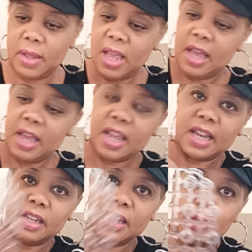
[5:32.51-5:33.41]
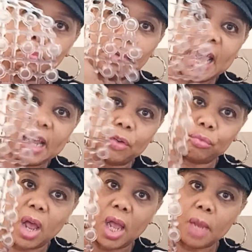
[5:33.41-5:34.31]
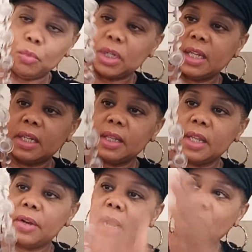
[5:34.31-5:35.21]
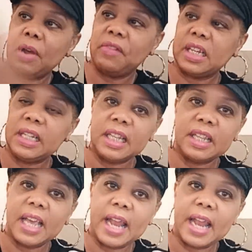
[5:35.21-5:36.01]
and the little black grime would get in there, and I would have to clean that out.